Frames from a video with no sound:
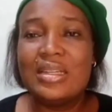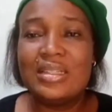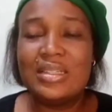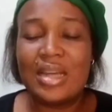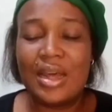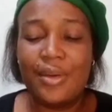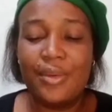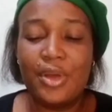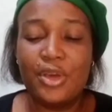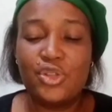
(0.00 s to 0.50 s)

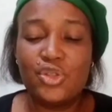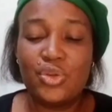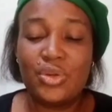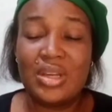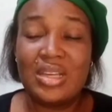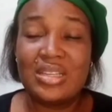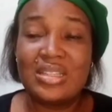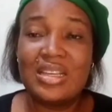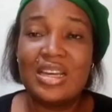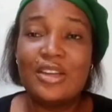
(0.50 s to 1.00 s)
direction,
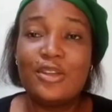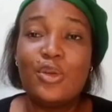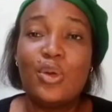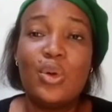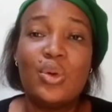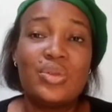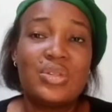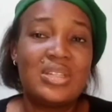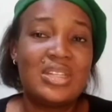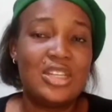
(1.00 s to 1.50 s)
aside
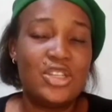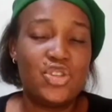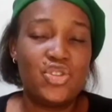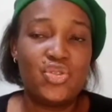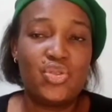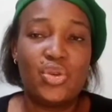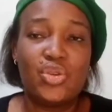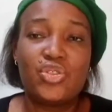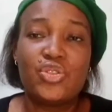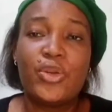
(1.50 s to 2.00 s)
God's
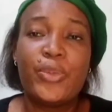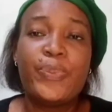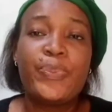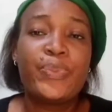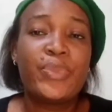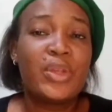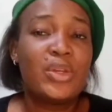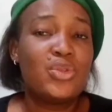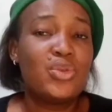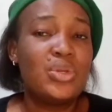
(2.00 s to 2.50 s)
instruction.
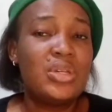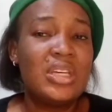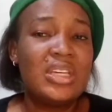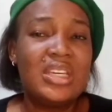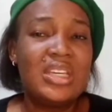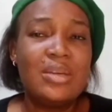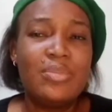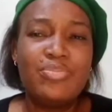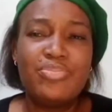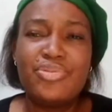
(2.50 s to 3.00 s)
So they
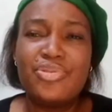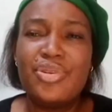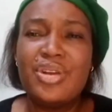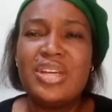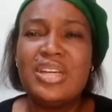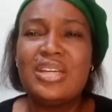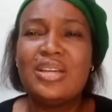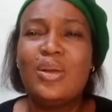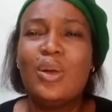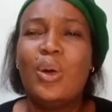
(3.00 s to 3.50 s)
keep
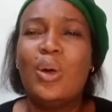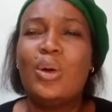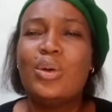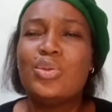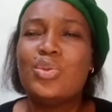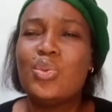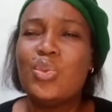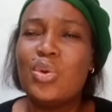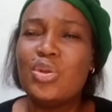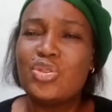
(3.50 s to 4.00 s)
praying,
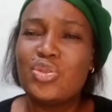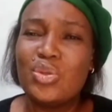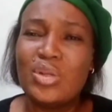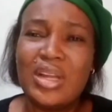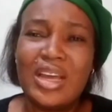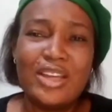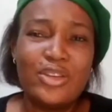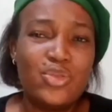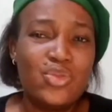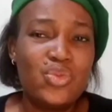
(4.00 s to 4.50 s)
God, what should
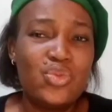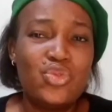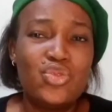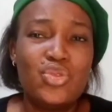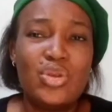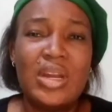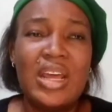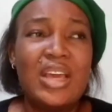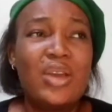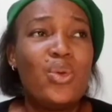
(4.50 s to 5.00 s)
I do?
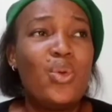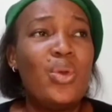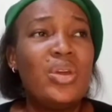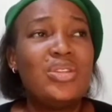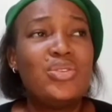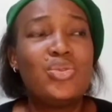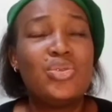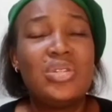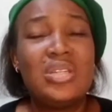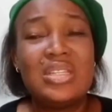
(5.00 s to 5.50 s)
Should I go
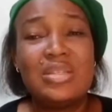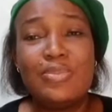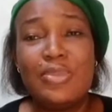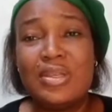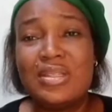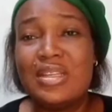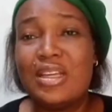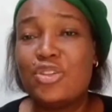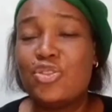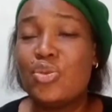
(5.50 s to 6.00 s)
into this
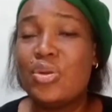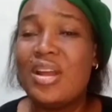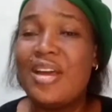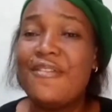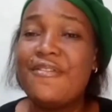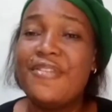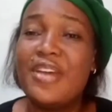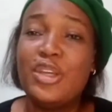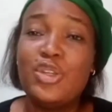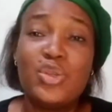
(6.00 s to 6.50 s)
business? Should I
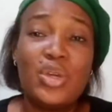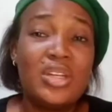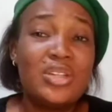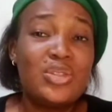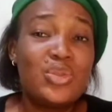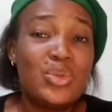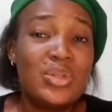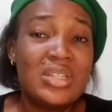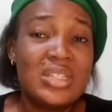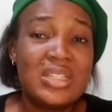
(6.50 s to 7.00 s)
venture
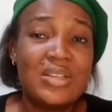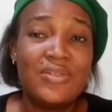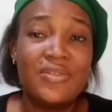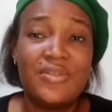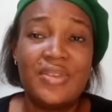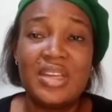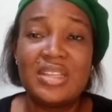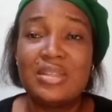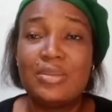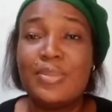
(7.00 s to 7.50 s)
into this
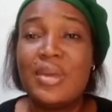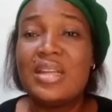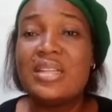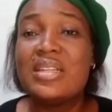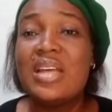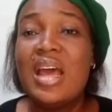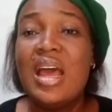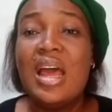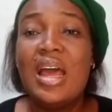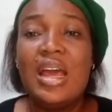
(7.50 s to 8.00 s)

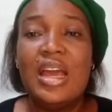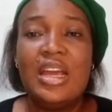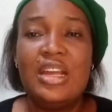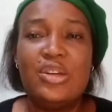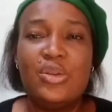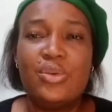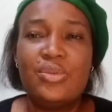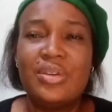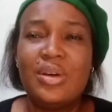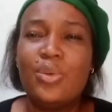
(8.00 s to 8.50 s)
investment? I
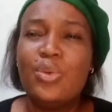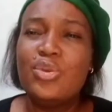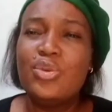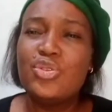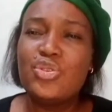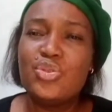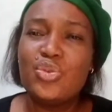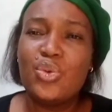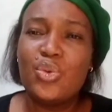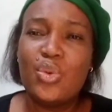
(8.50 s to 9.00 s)
know that
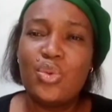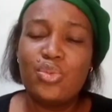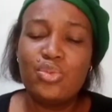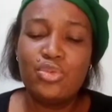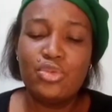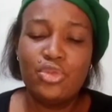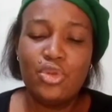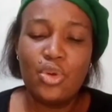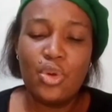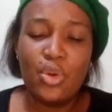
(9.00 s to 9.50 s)
once
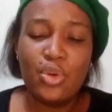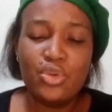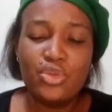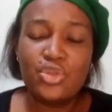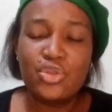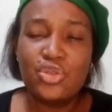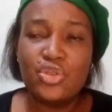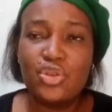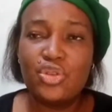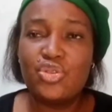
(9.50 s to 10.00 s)
you go
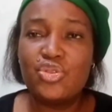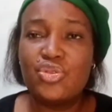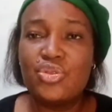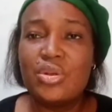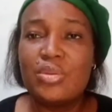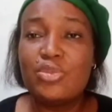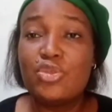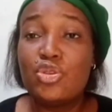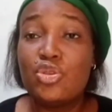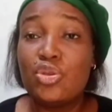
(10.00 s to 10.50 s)
to your
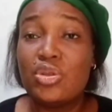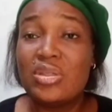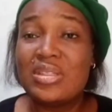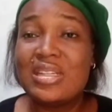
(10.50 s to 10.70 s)
dream, to your